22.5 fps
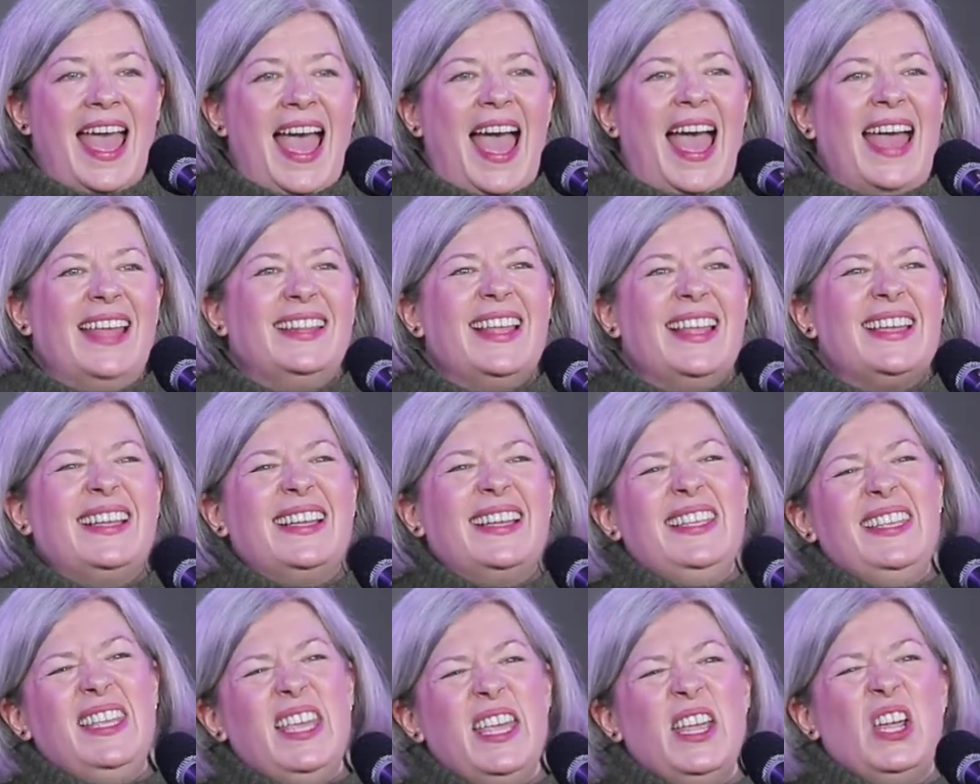And like a
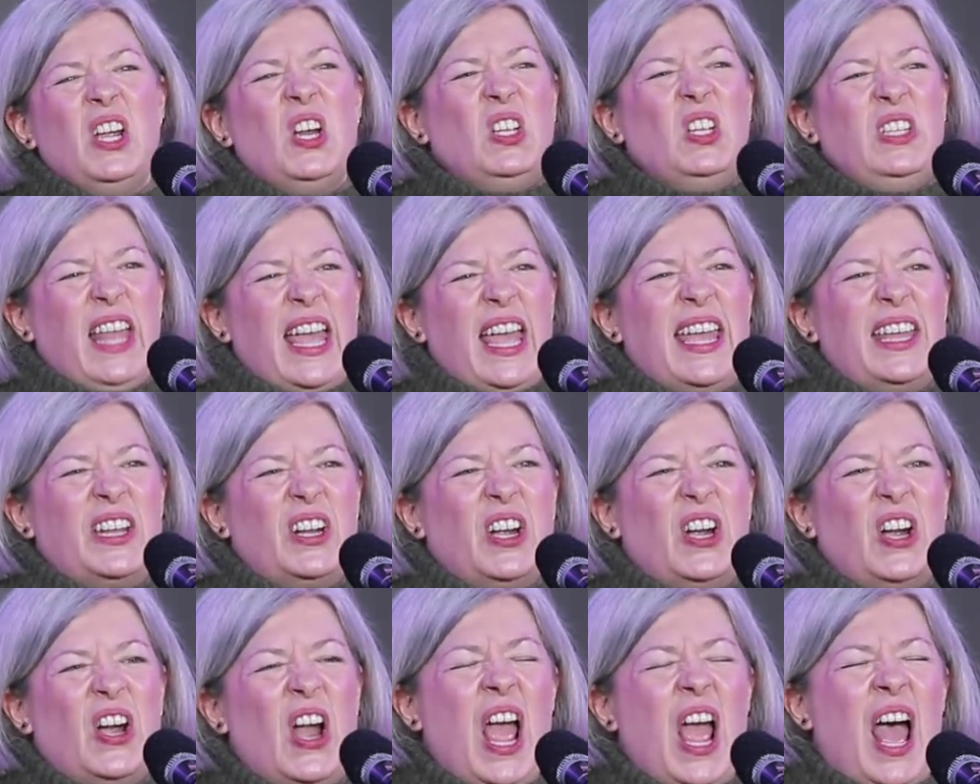year
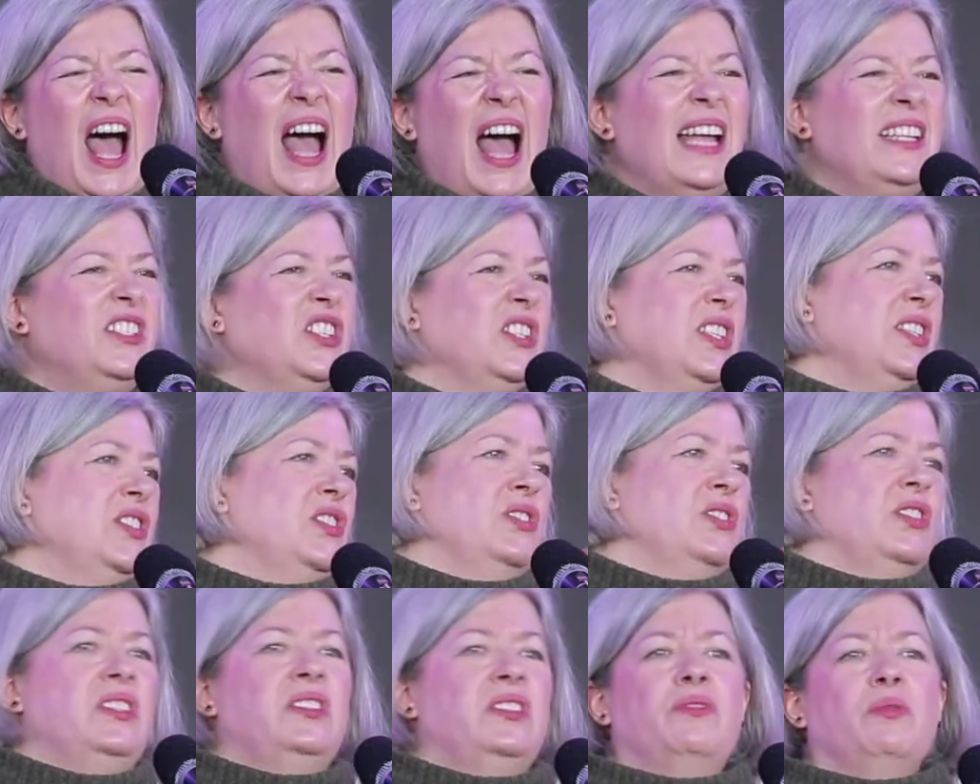later, I just
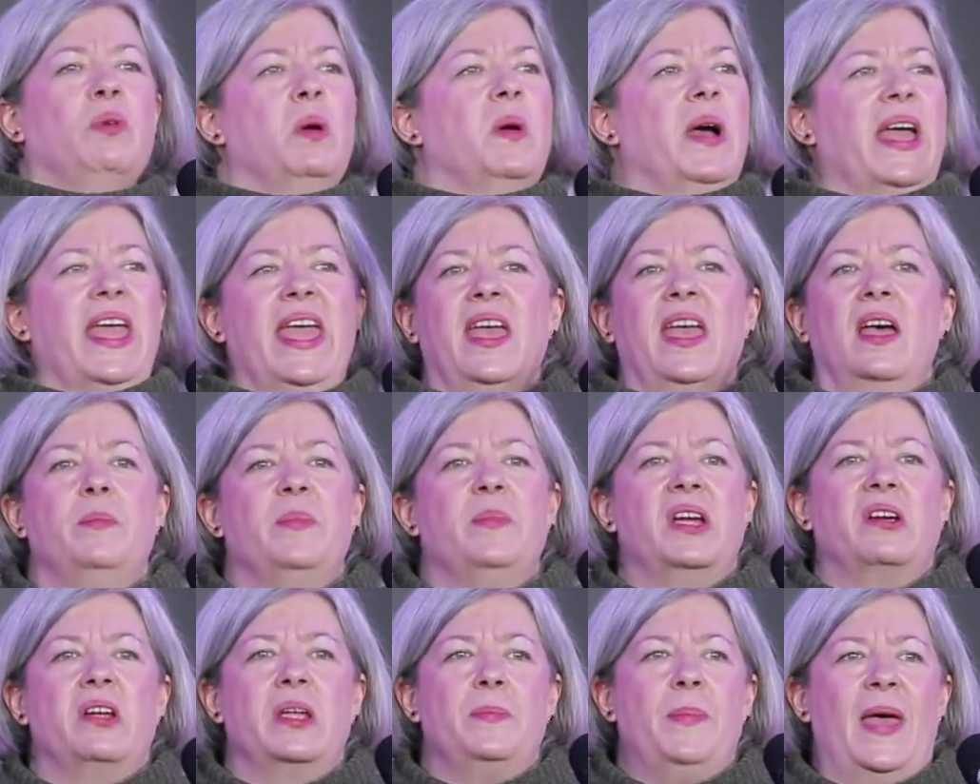threw a Hail
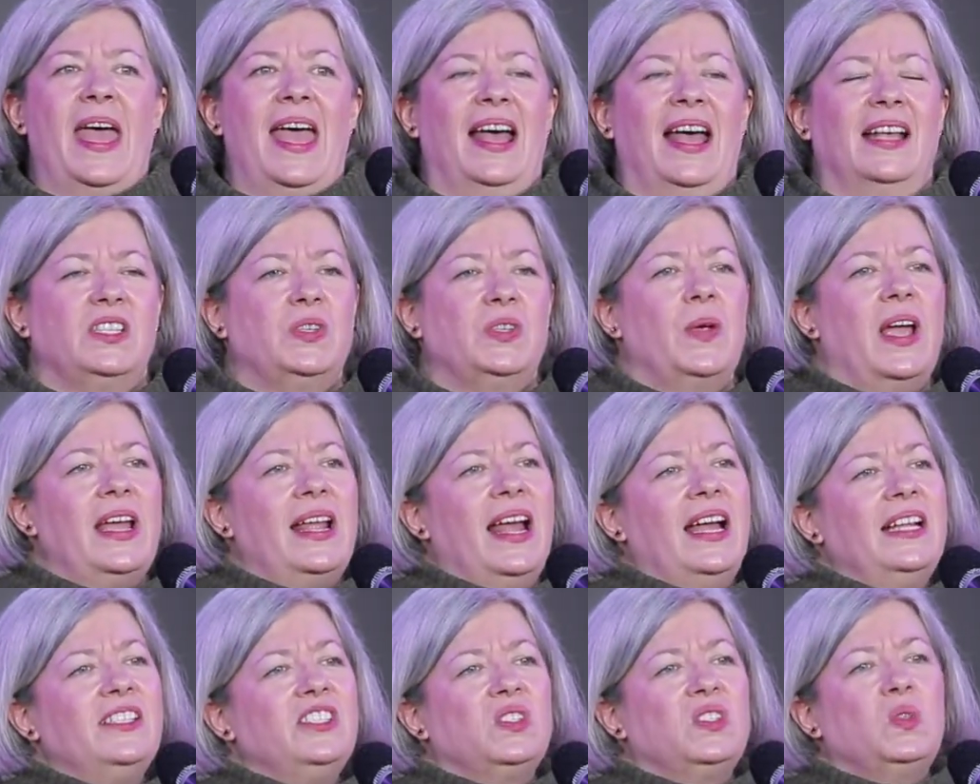Mary pass, right?
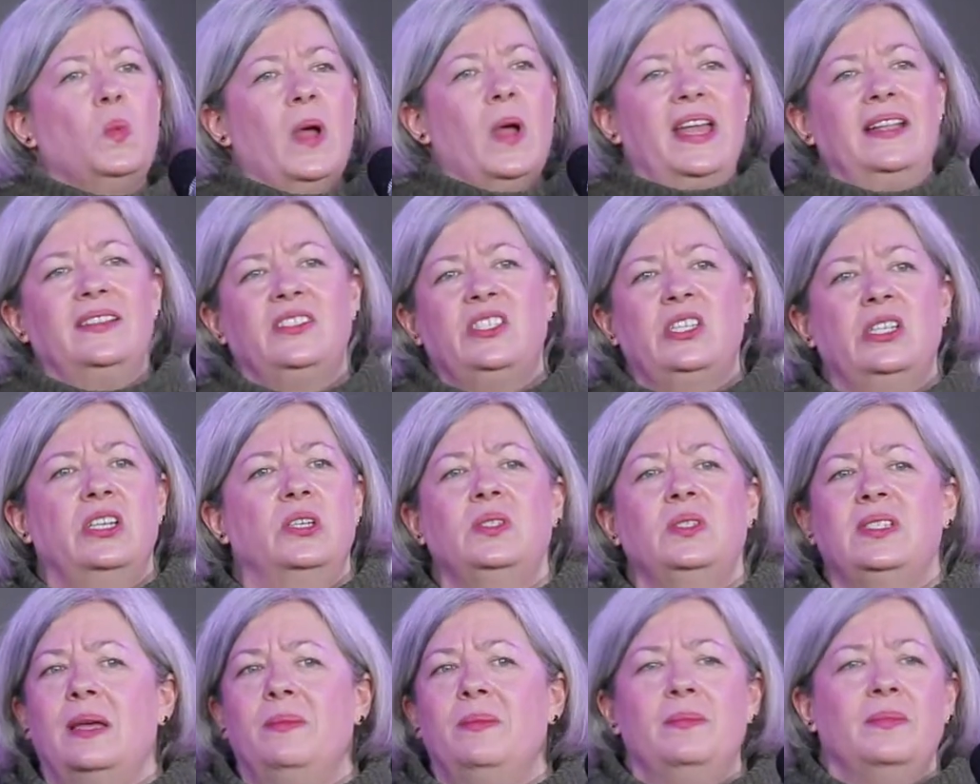I just went to
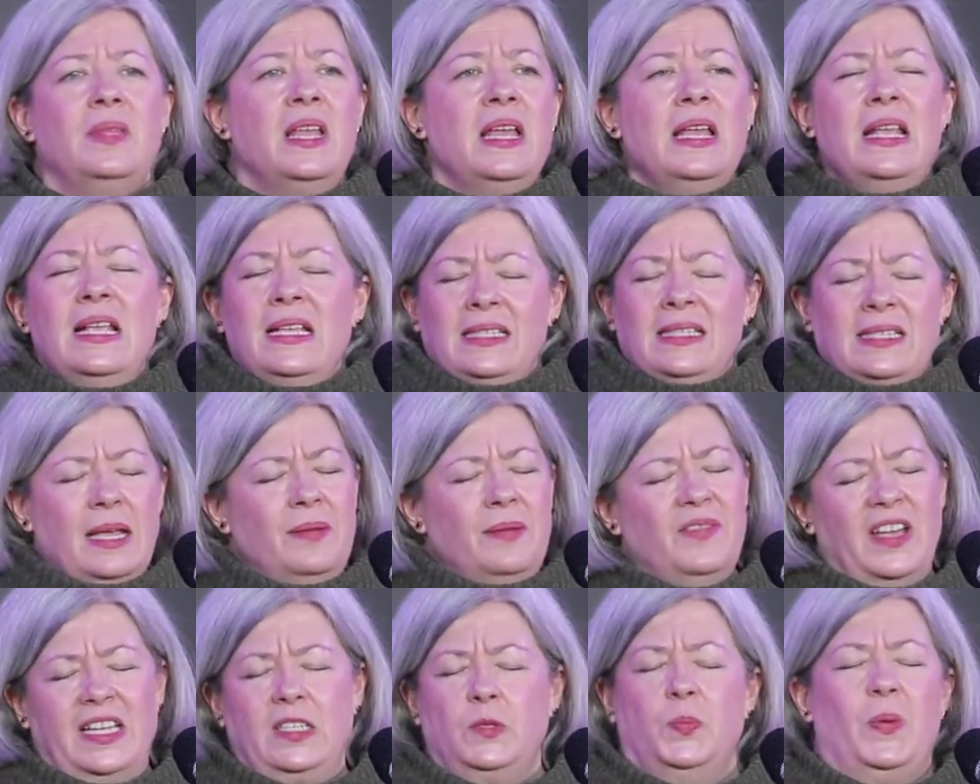some
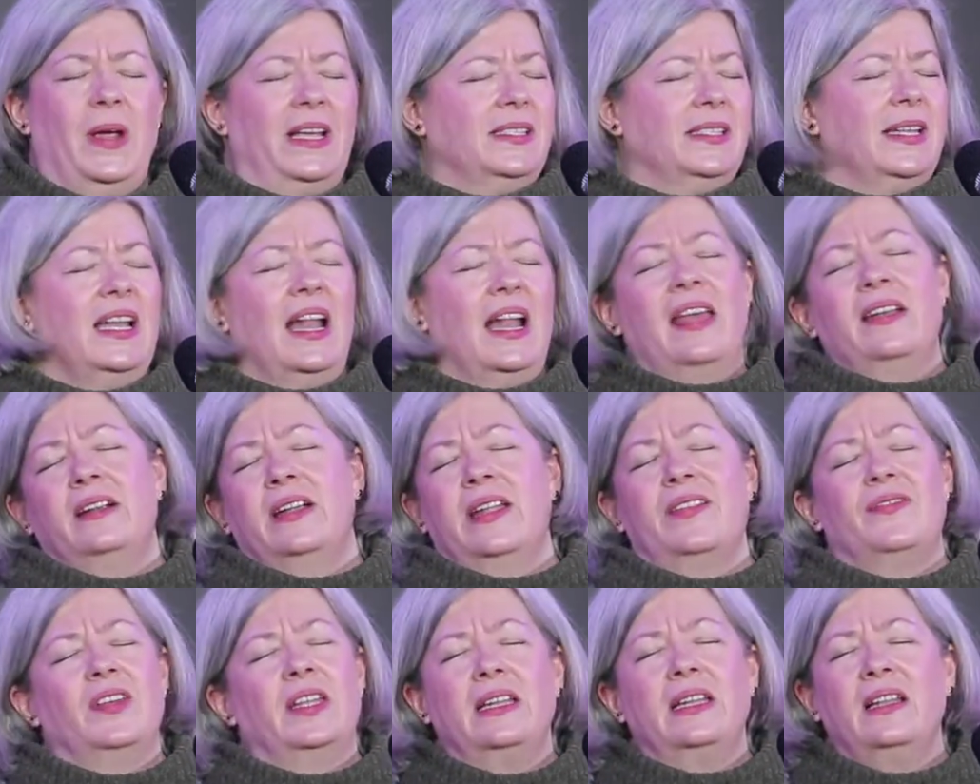vice president I don't
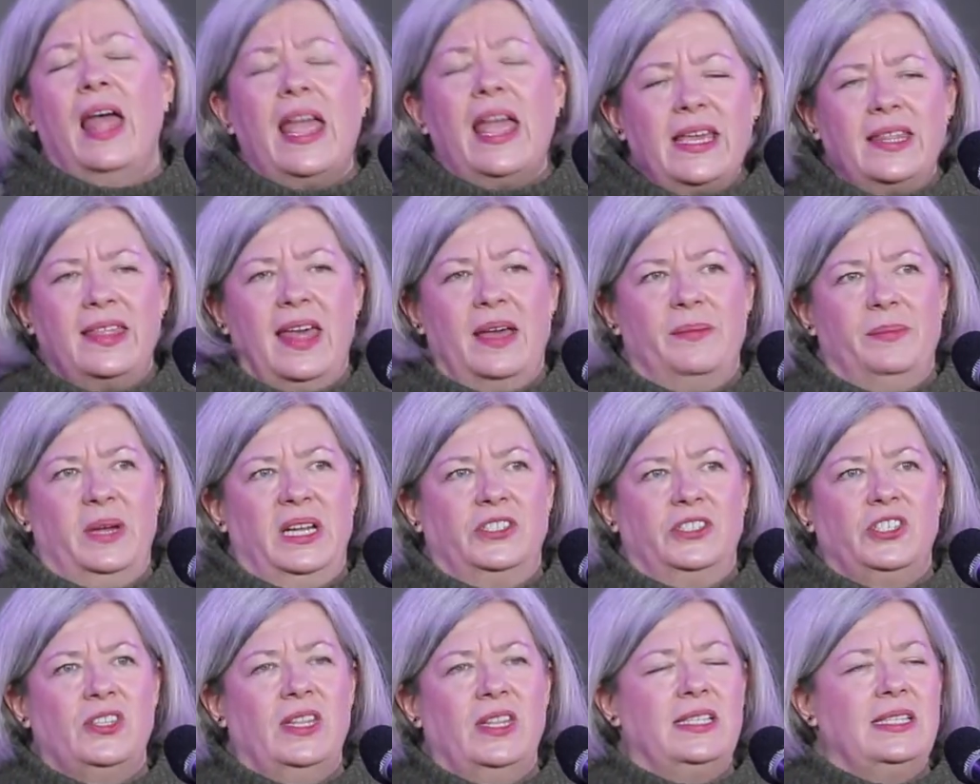even like that
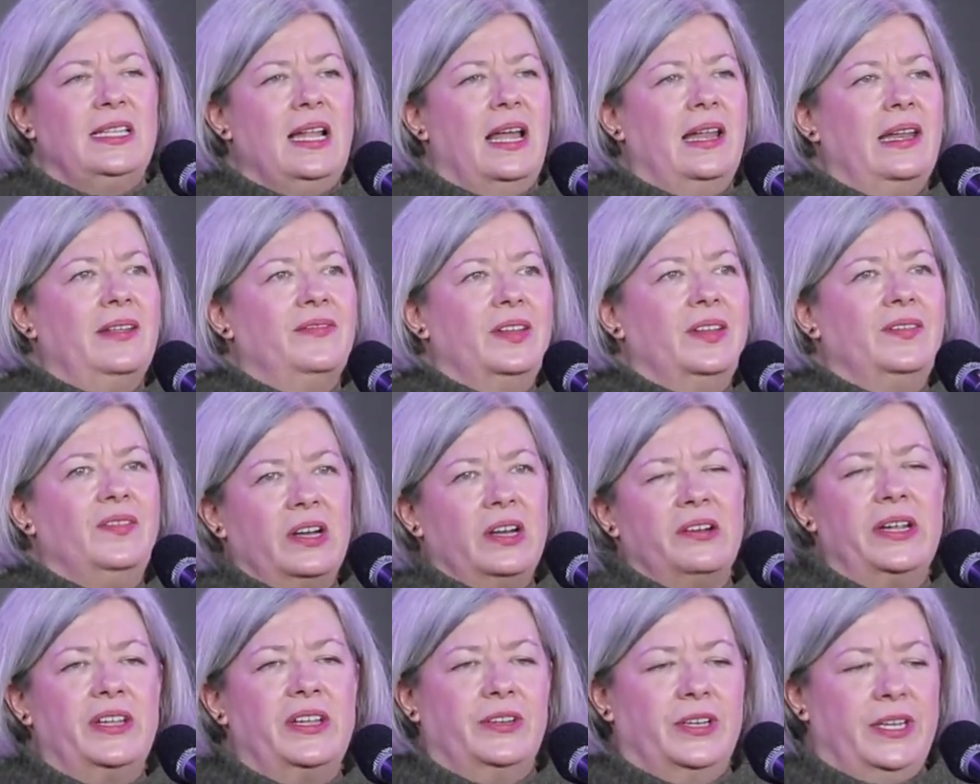much, that's not even
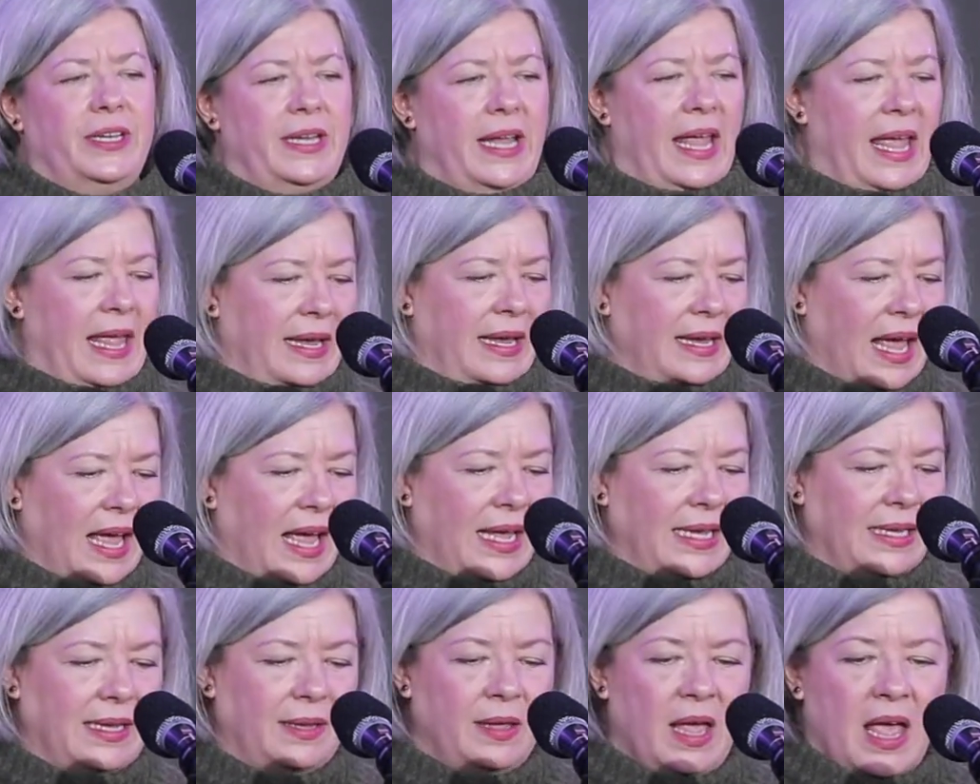very good. And
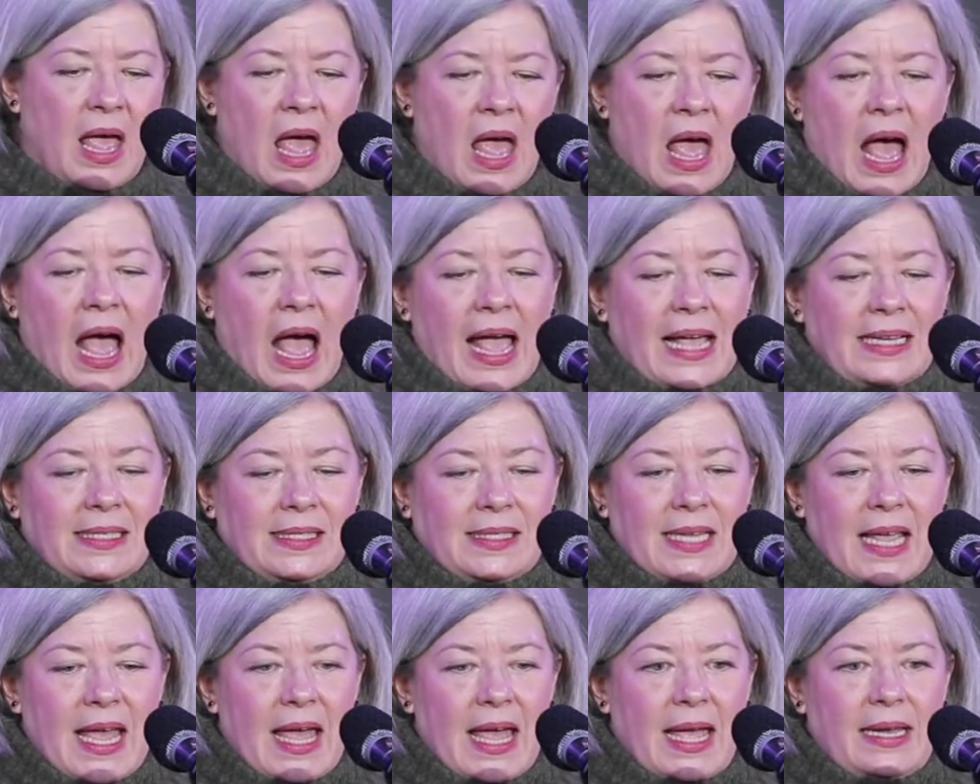I
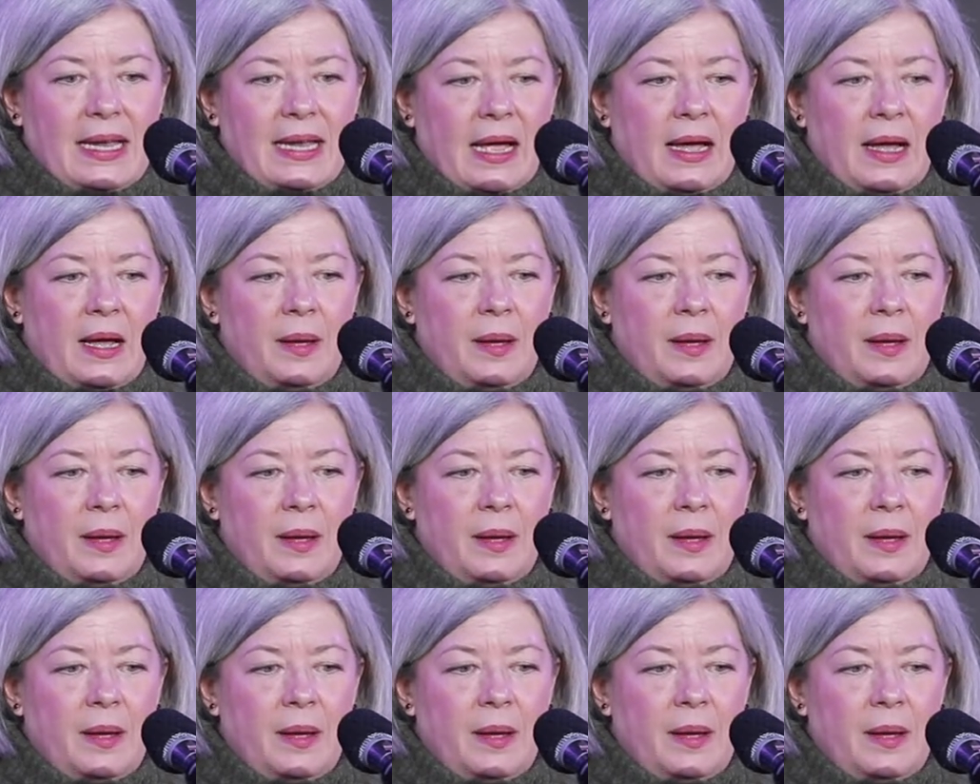said,